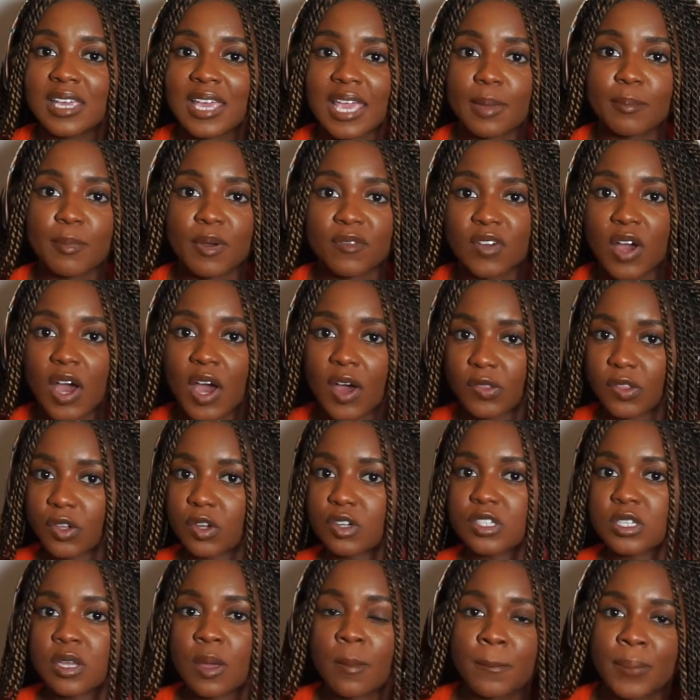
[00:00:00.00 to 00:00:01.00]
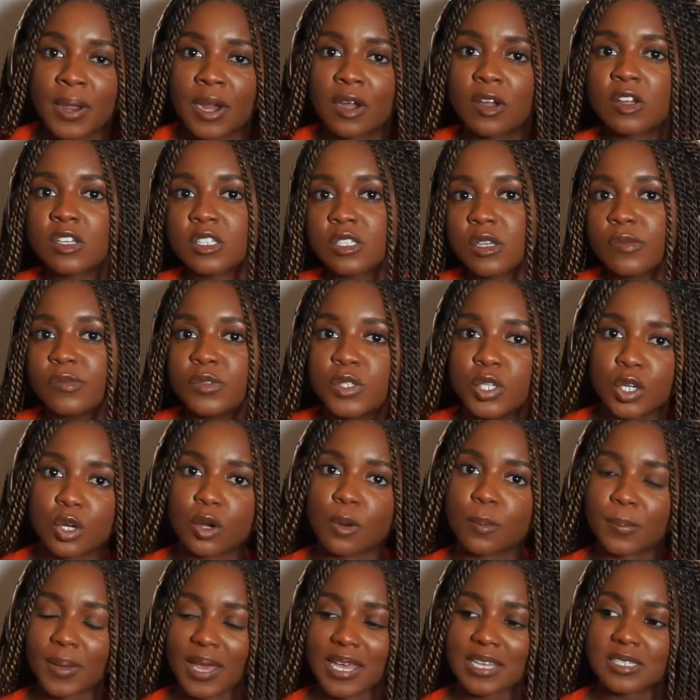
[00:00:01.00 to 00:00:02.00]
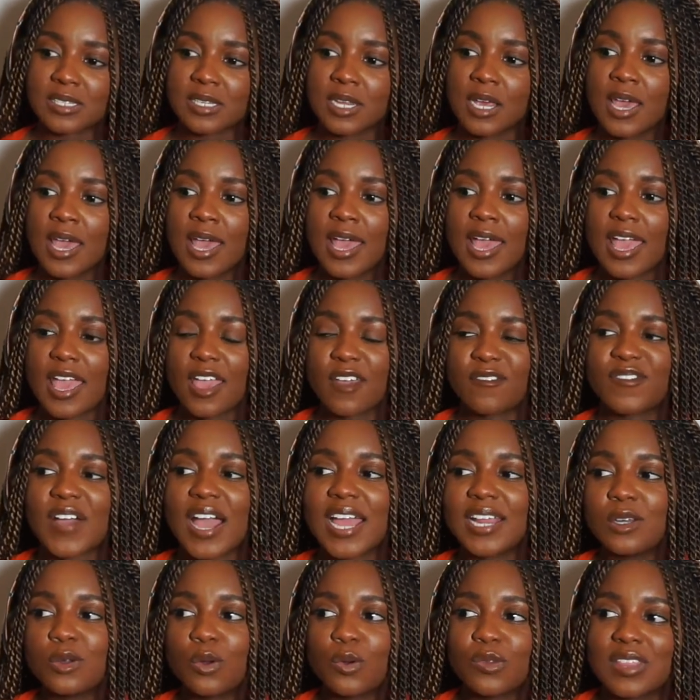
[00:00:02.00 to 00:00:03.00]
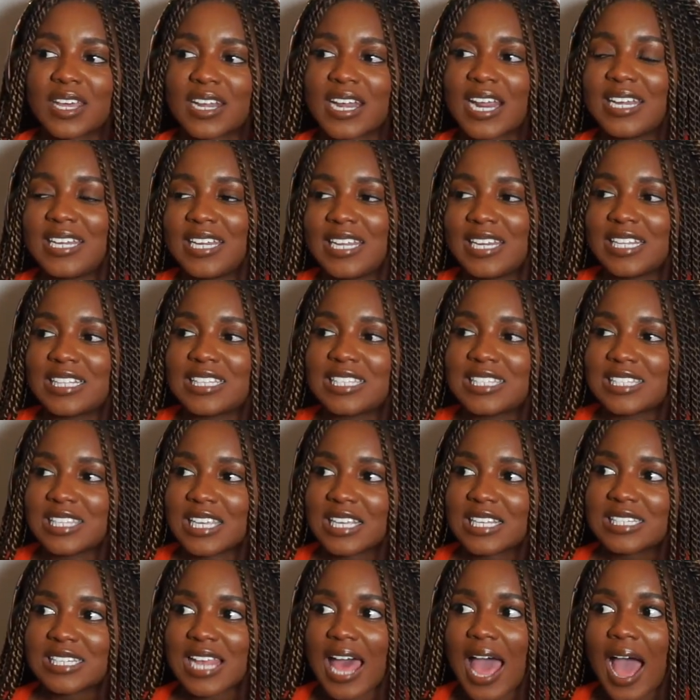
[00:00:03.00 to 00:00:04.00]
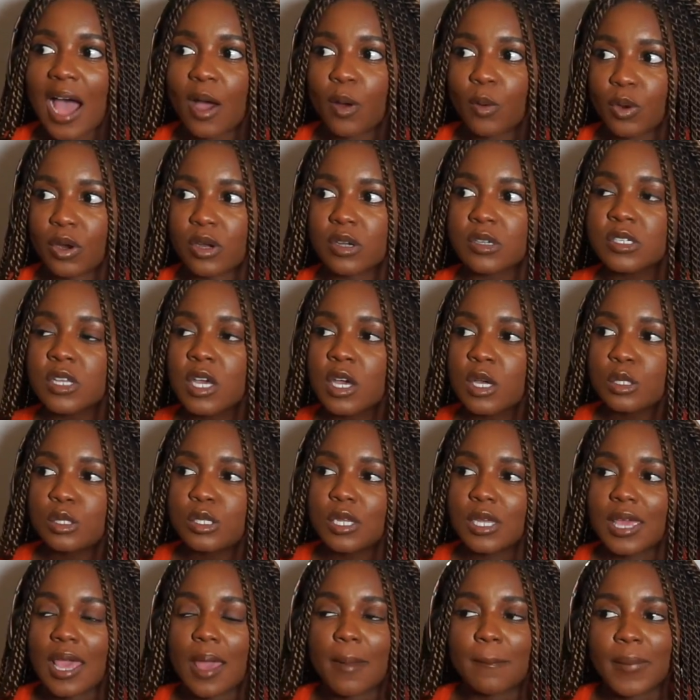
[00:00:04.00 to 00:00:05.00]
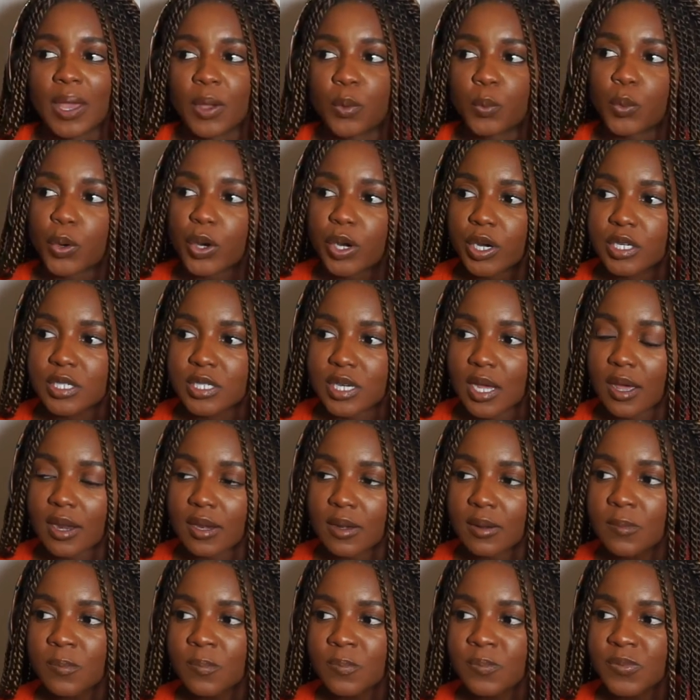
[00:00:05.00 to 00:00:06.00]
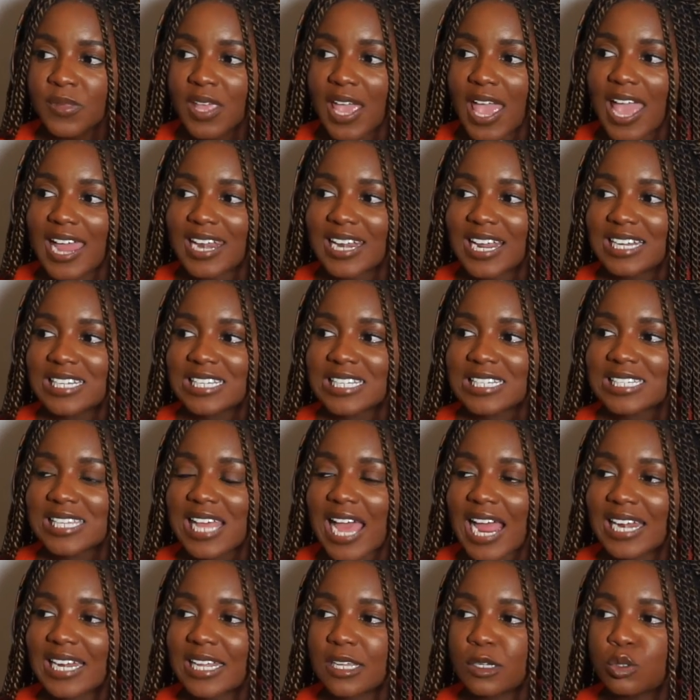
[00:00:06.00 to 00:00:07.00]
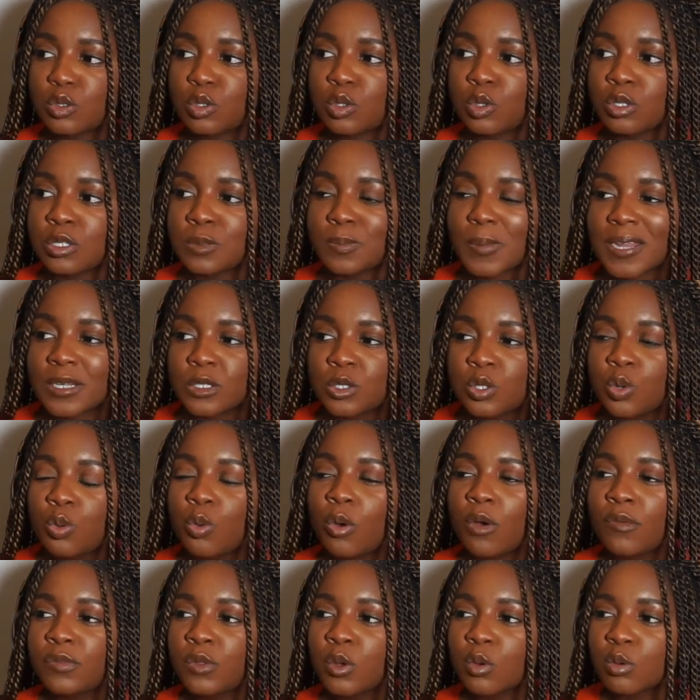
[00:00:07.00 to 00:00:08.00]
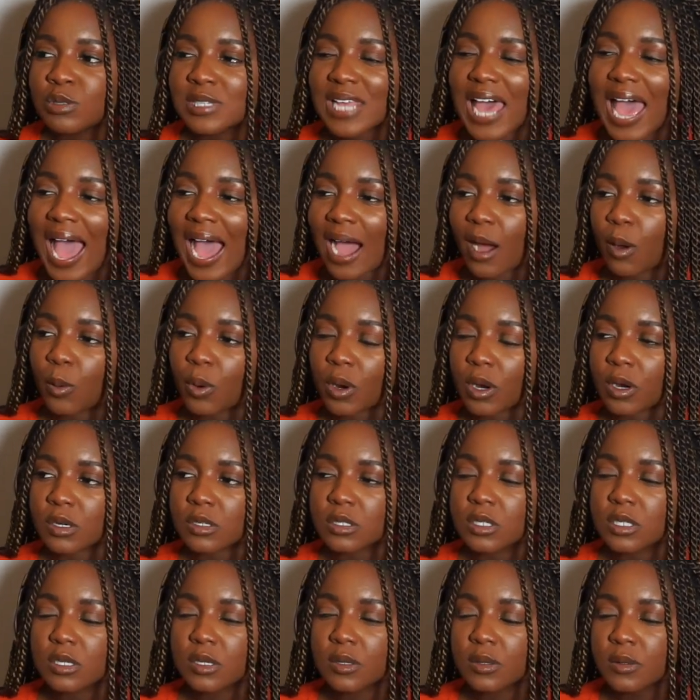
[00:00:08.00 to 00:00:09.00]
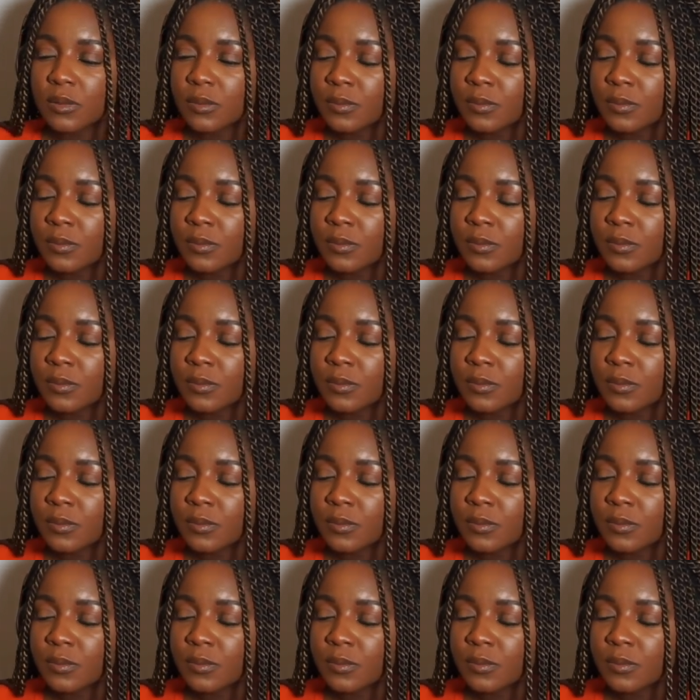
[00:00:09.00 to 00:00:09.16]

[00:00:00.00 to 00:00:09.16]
game of others. Compare yourself to your best. If I know that I needed six hours to get my work done, and I decided to spend two of those hours